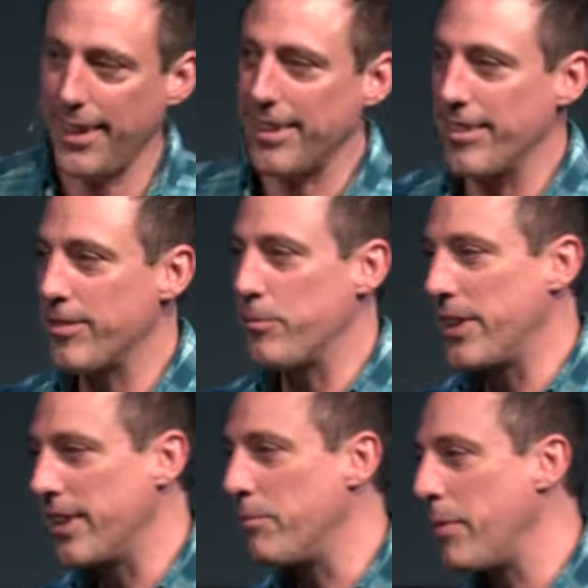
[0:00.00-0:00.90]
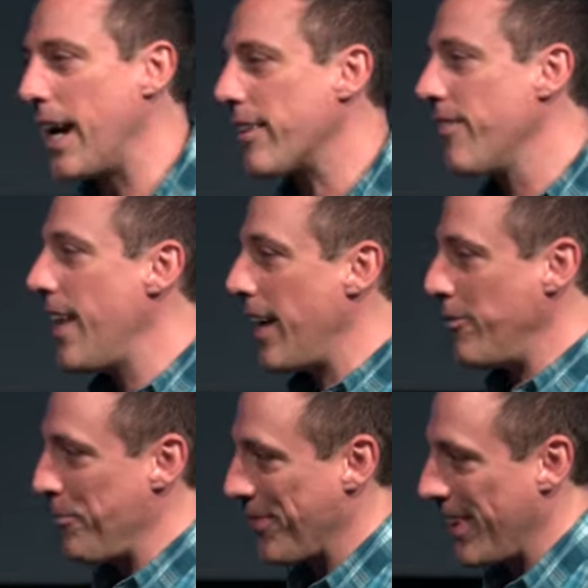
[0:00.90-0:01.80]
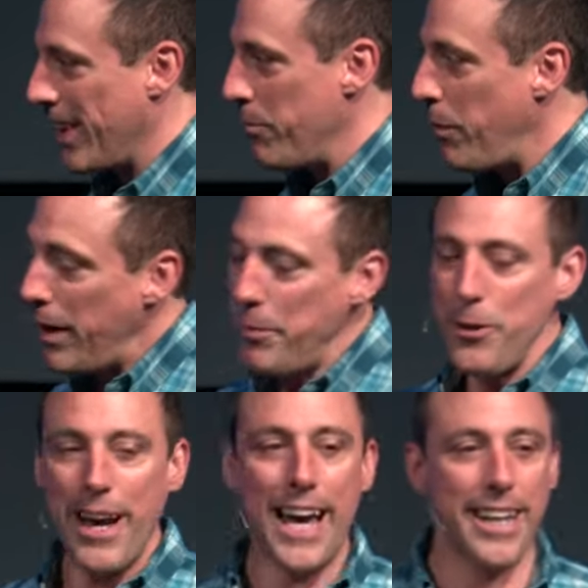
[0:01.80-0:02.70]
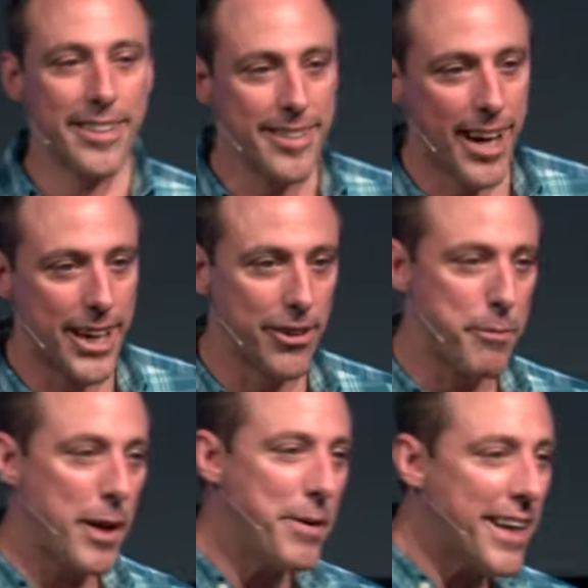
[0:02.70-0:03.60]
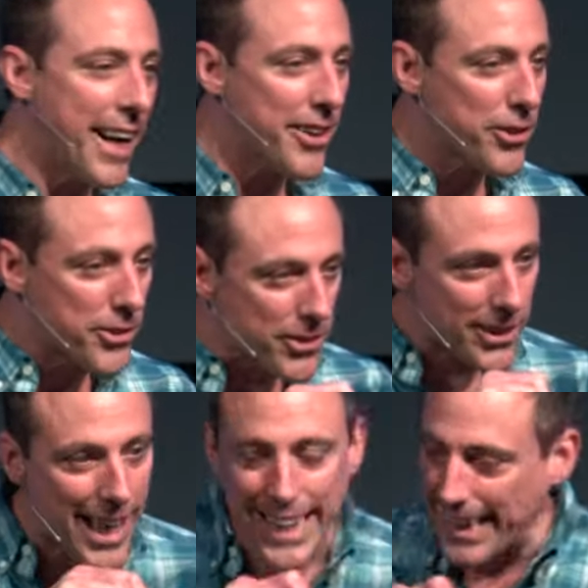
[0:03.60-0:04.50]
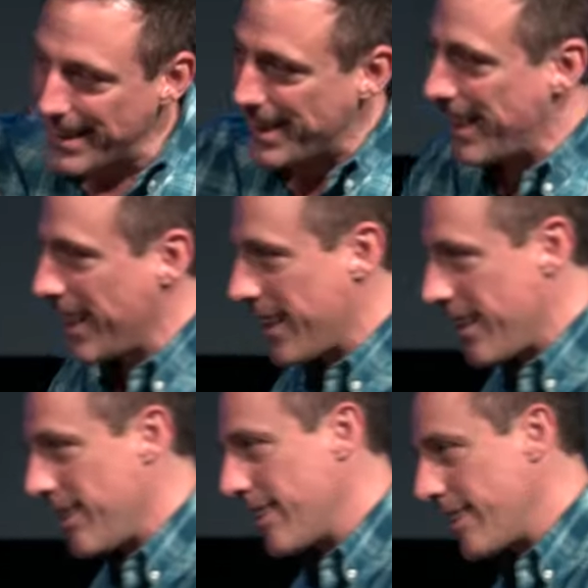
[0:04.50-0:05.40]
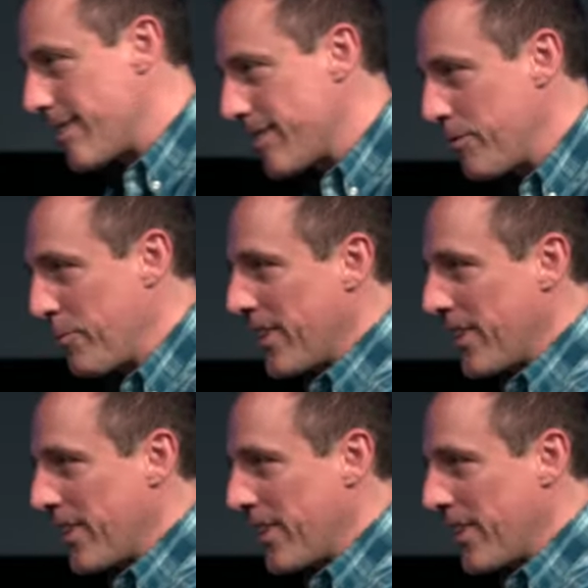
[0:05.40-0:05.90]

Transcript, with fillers: At least we didn't back then. But maybe you had a diary. Maybe it had a little locket thing on it.